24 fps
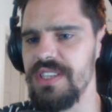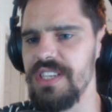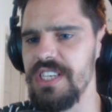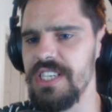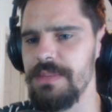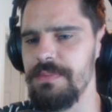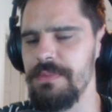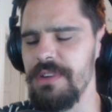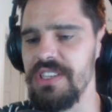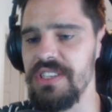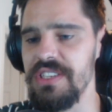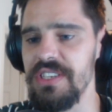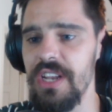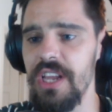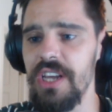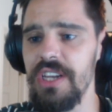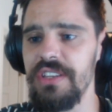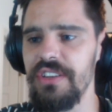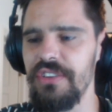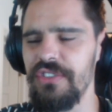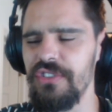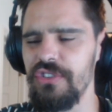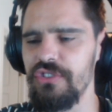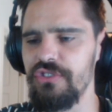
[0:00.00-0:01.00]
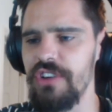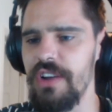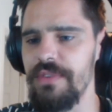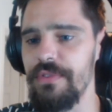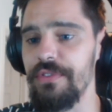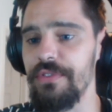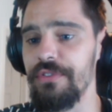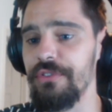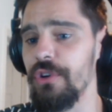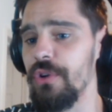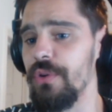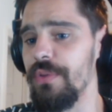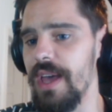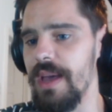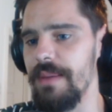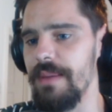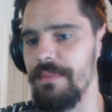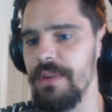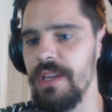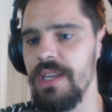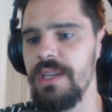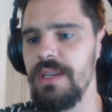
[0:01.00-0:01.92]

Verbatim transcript: This means light doesn't travel through them.